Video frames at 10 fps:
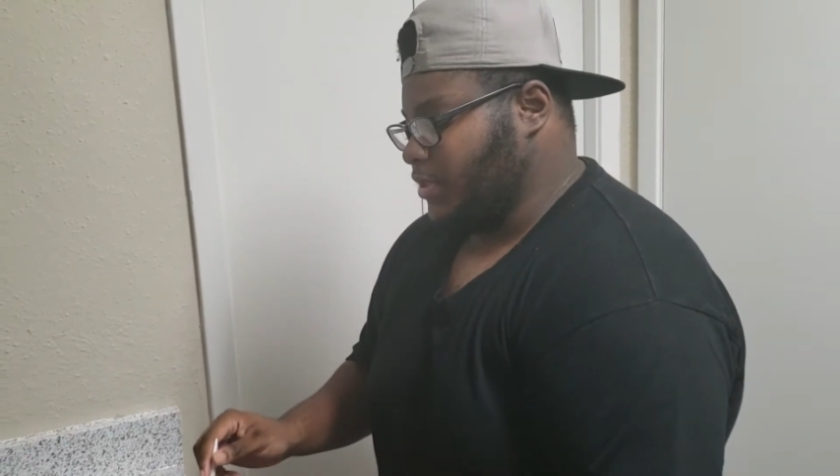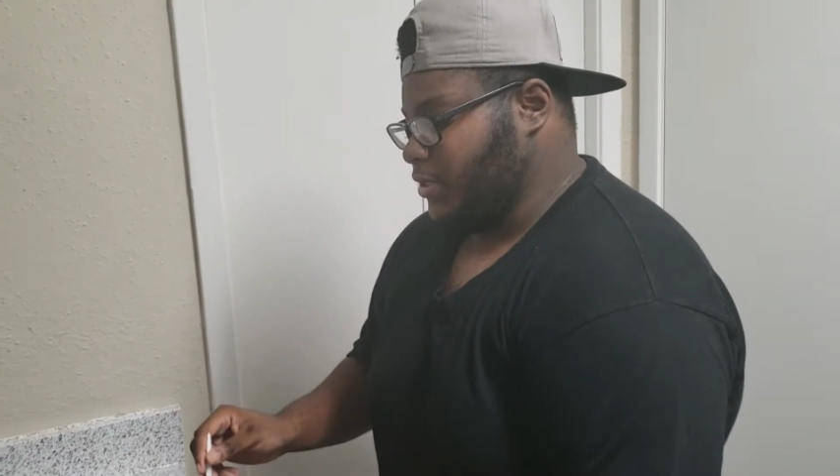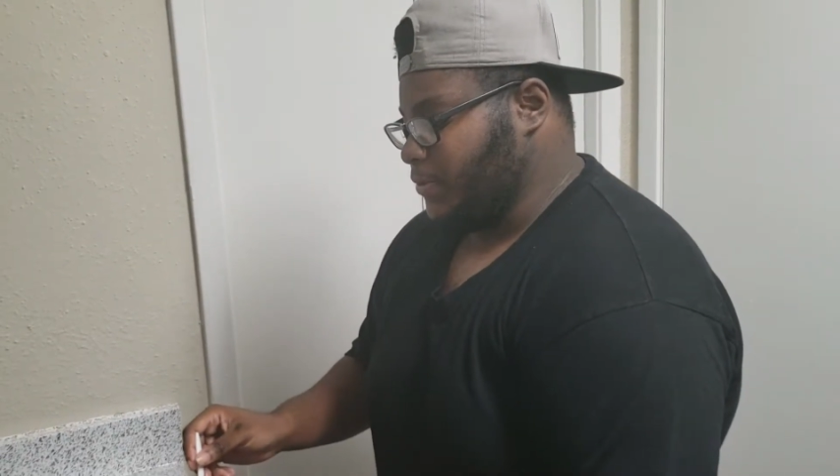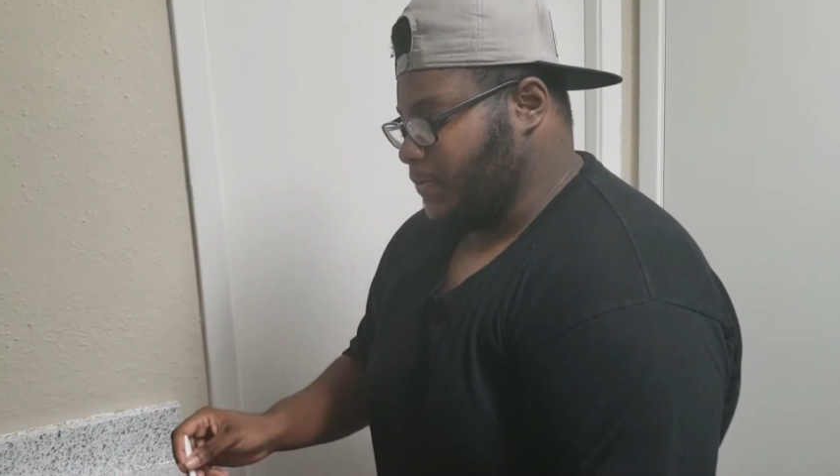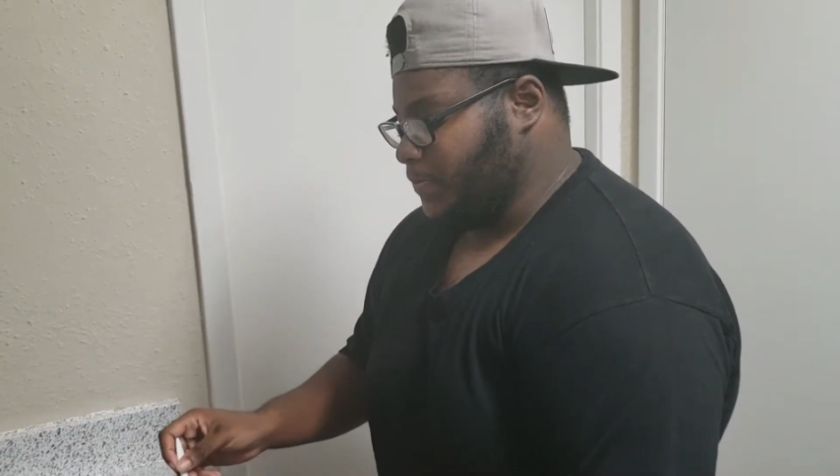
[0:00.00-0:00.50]

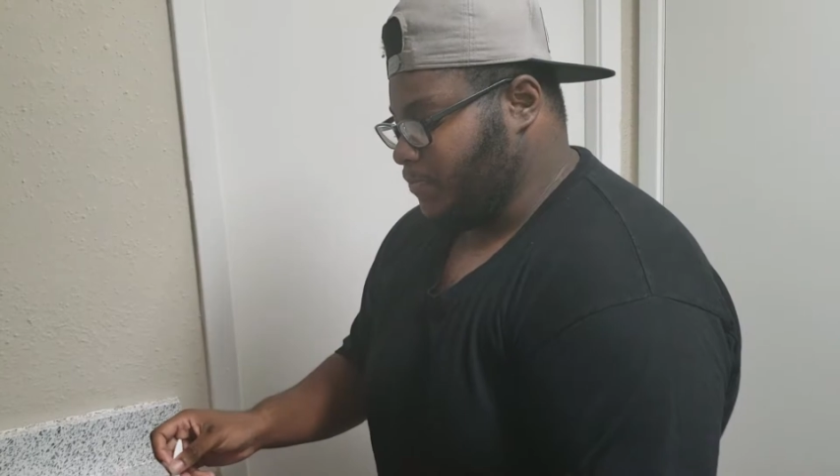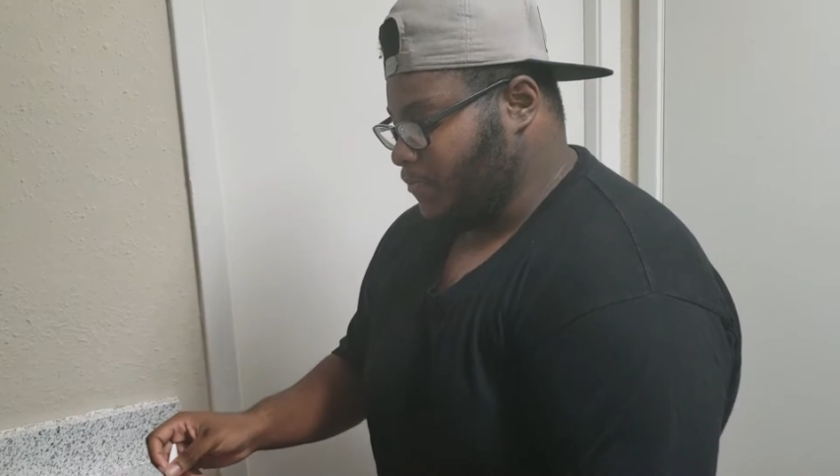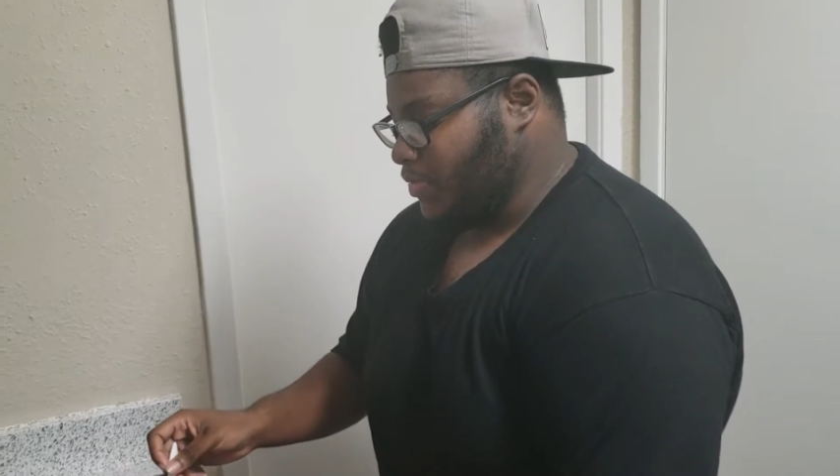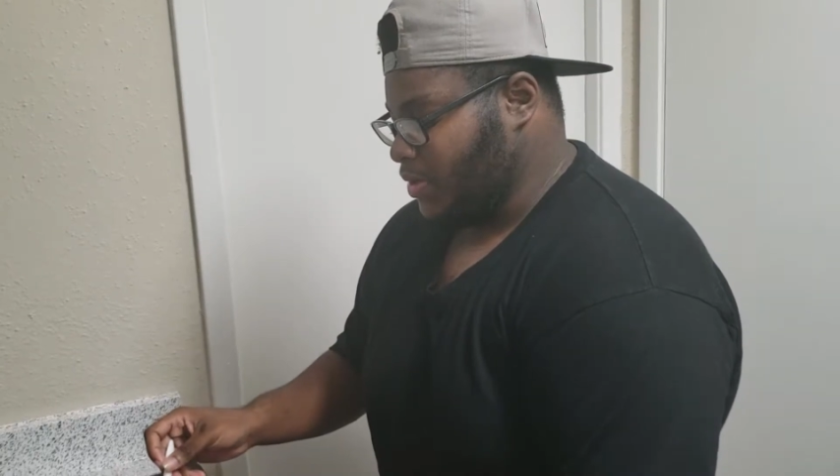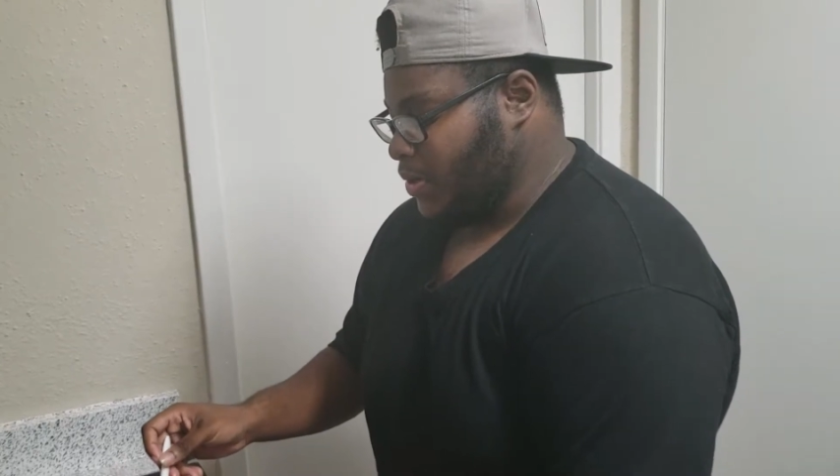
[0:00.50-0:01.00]
better.
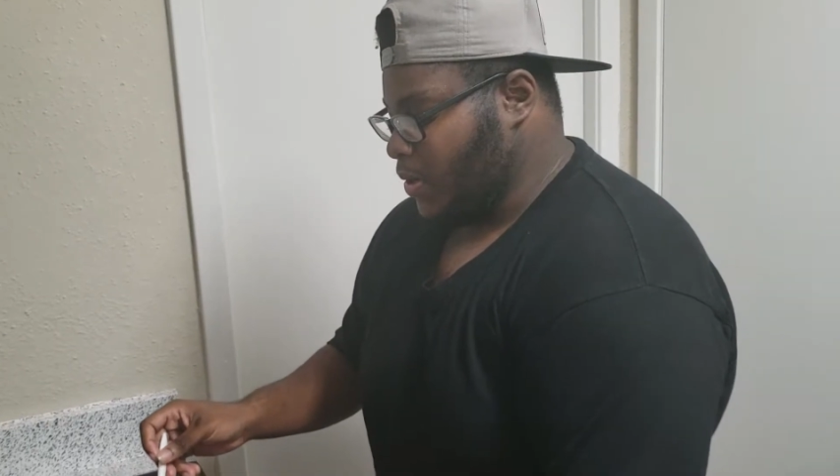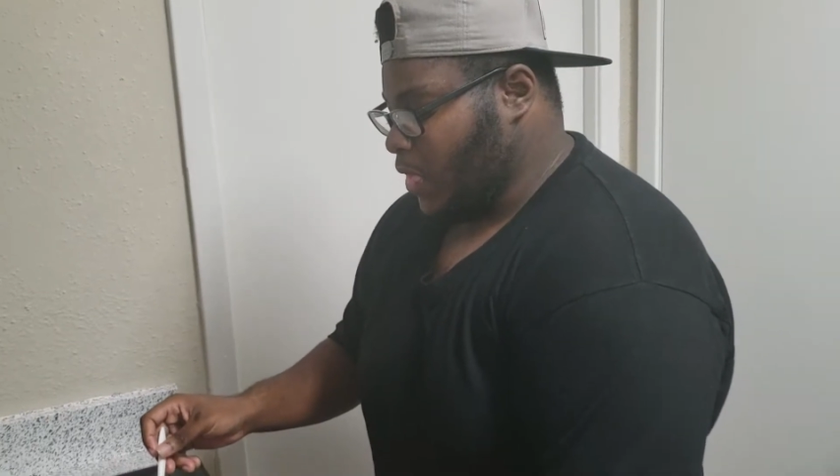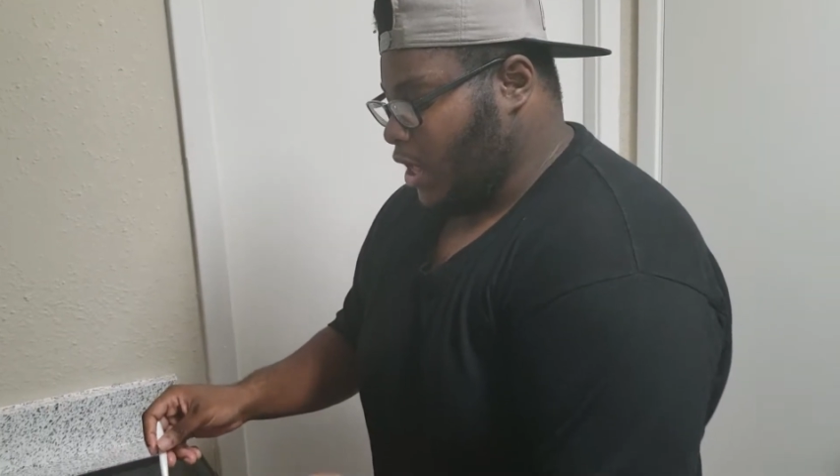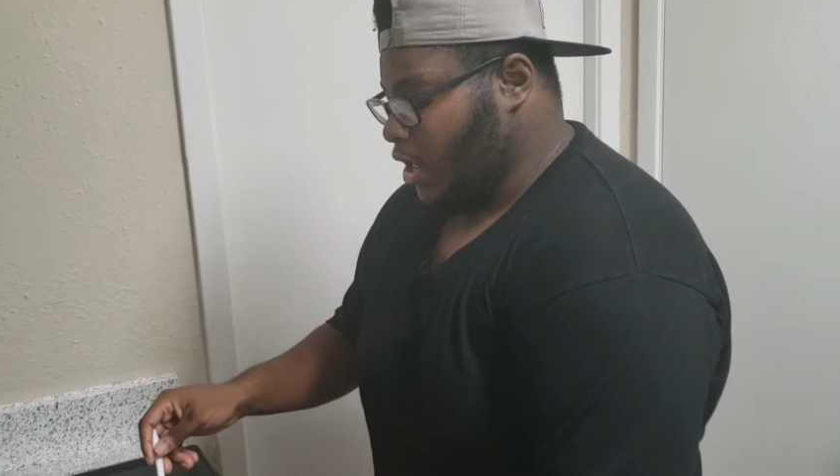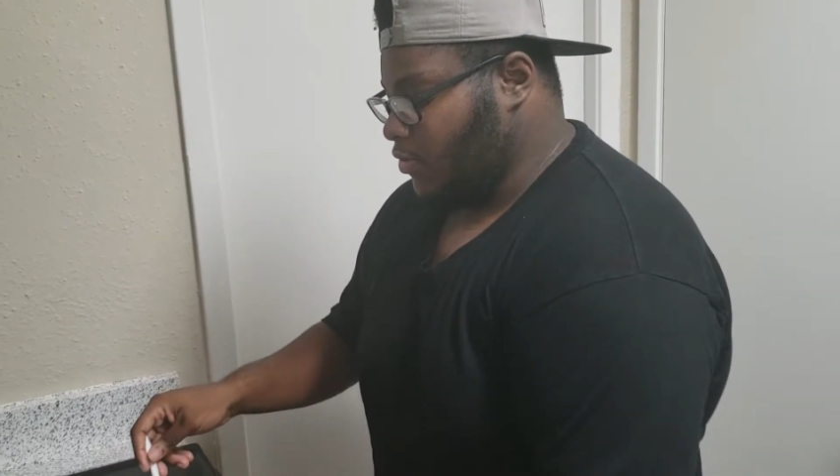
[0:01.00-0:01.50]

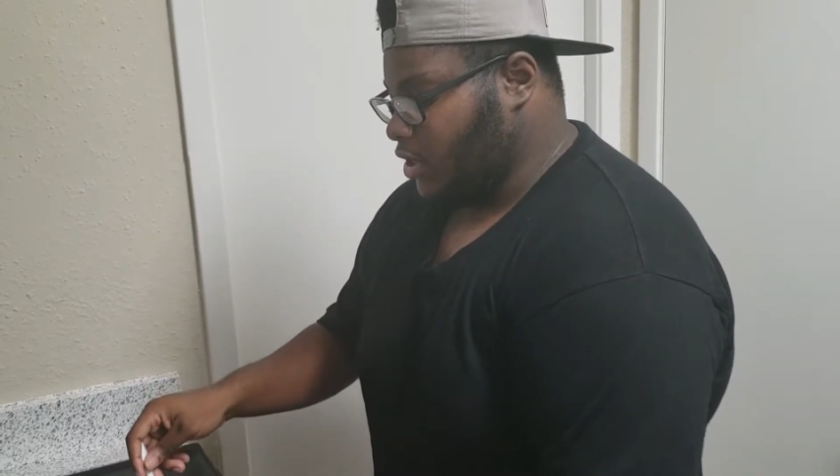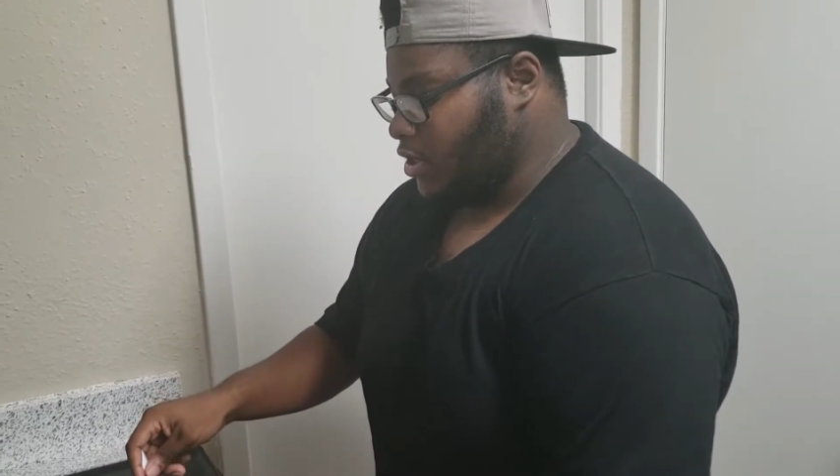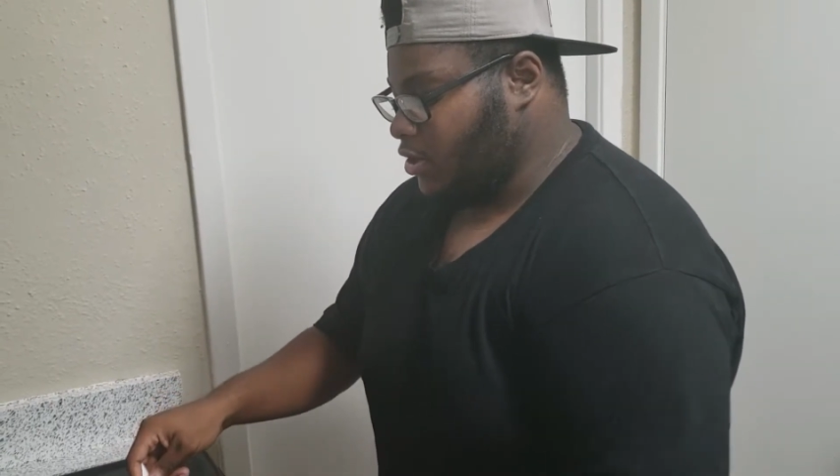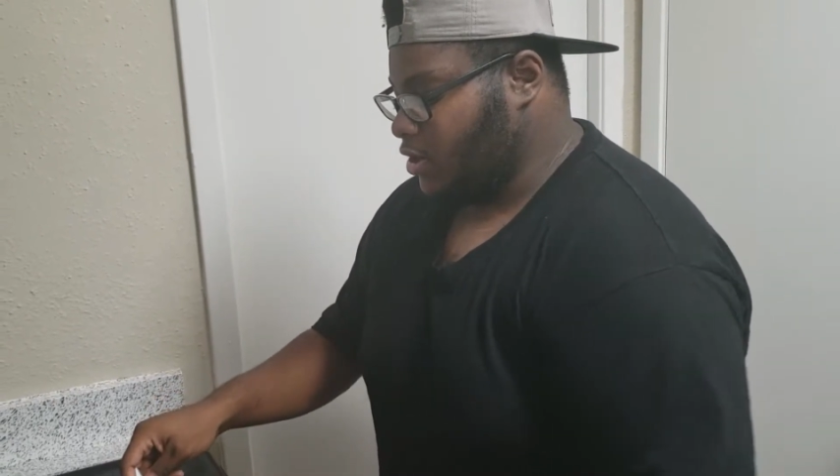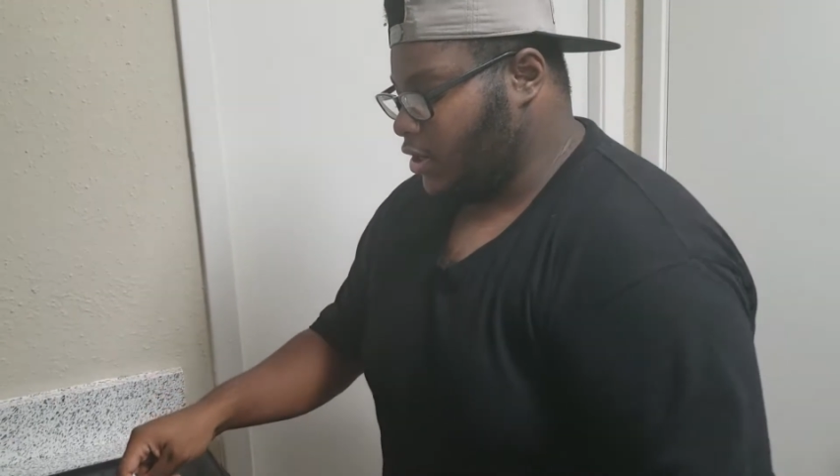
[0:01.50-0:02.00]
Oh, the
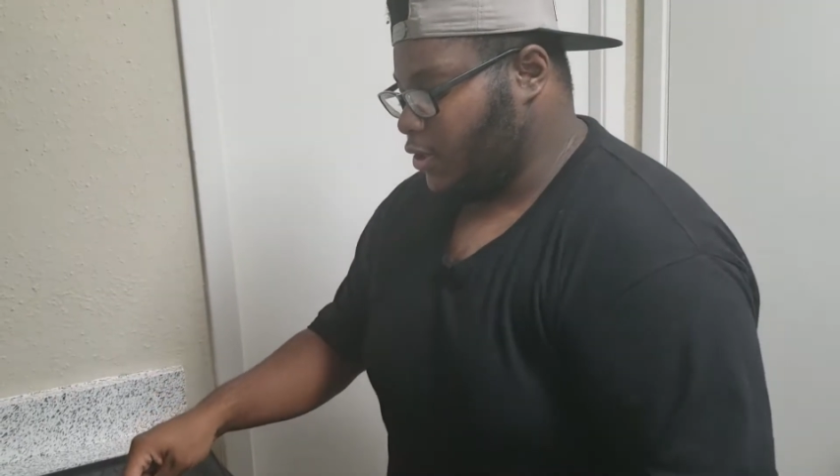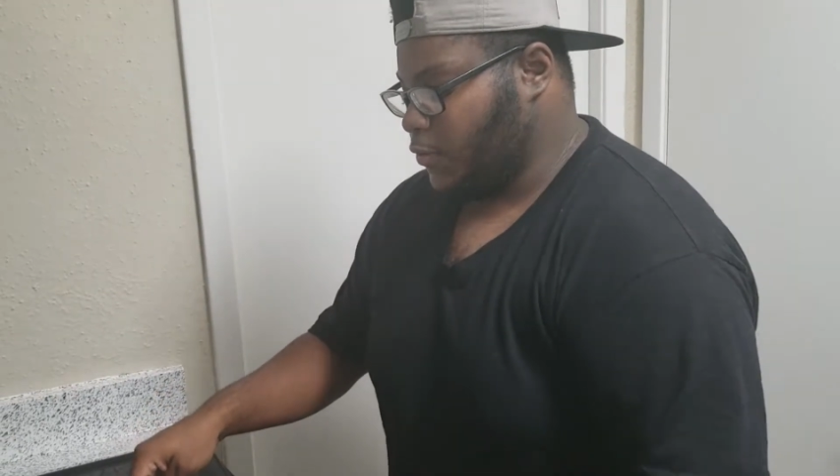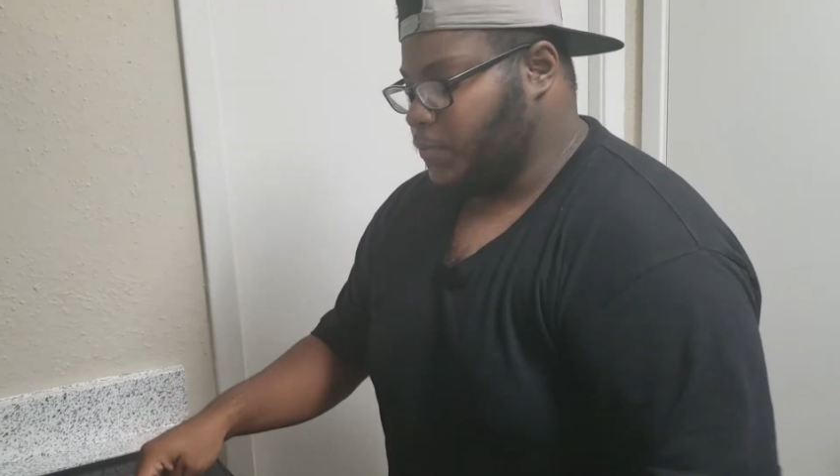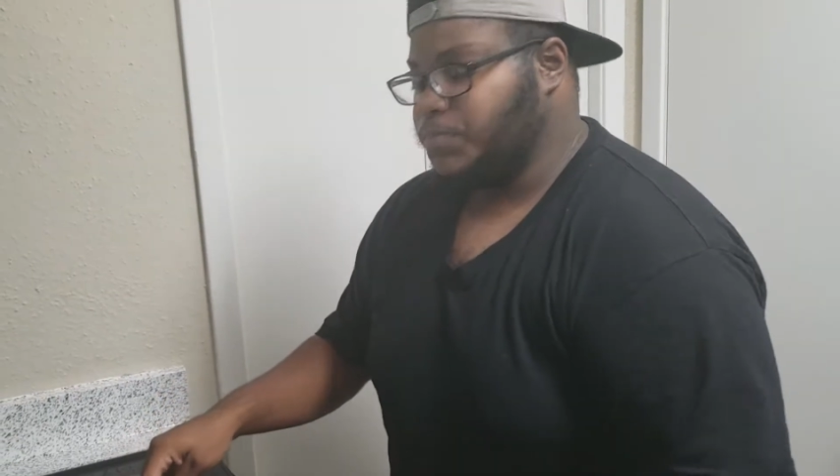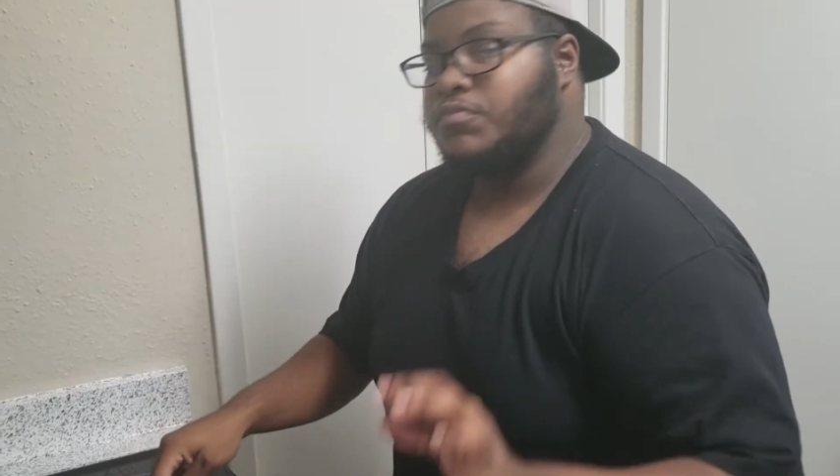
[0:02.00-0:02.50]
cocoa.